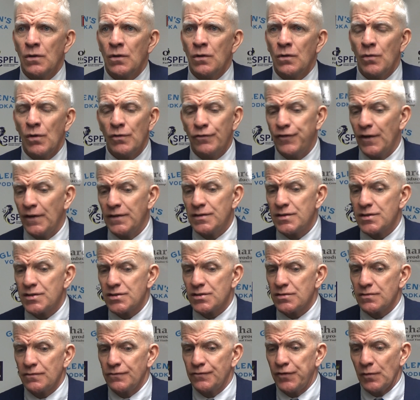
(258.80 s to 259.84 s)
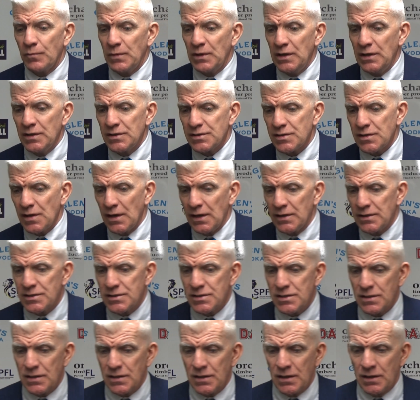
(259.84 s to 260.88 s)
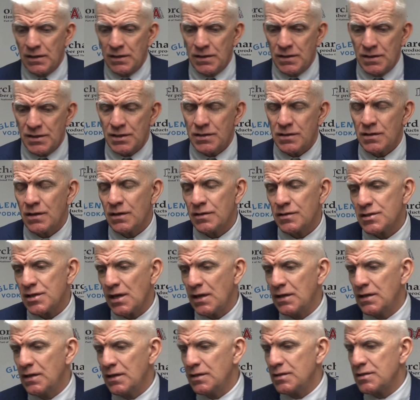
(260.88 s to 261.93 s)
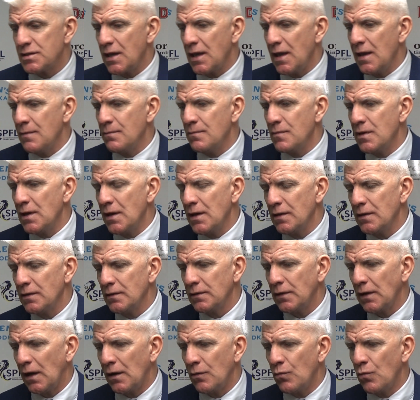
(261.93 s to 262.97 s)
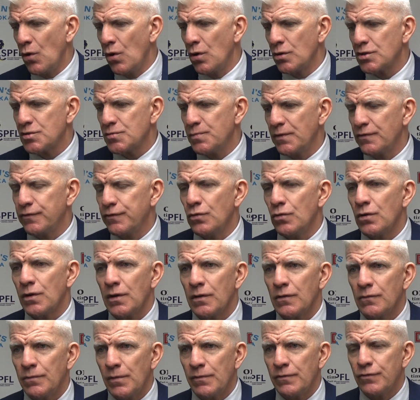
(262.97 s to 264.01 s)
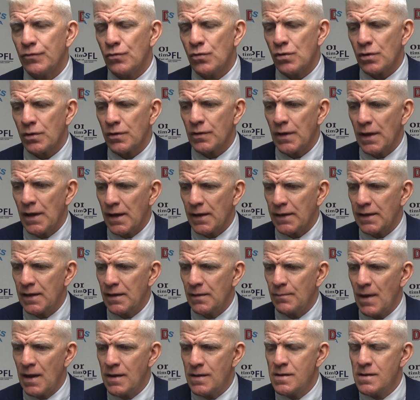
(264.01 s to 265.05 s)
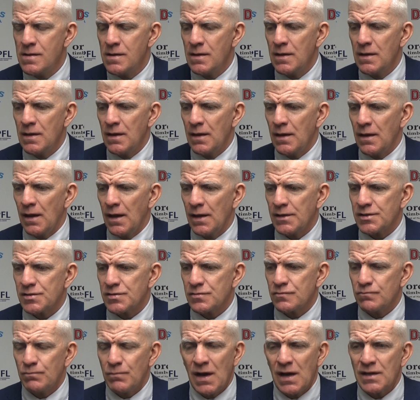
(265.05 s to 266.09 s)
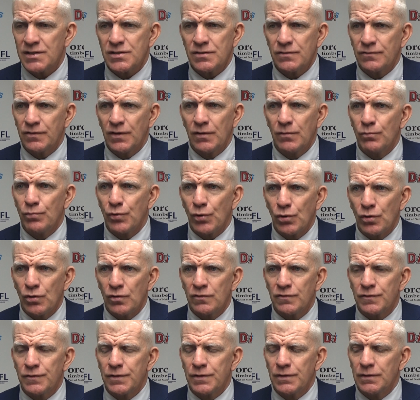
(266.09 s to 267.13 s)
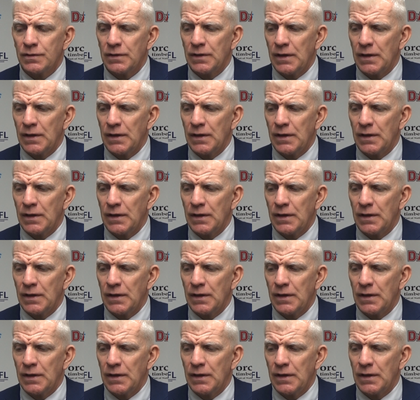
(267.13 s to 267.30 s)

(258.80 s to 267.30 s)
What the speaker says: Well, Finn's for me is the side of his game that I watched before I came in is massively improved.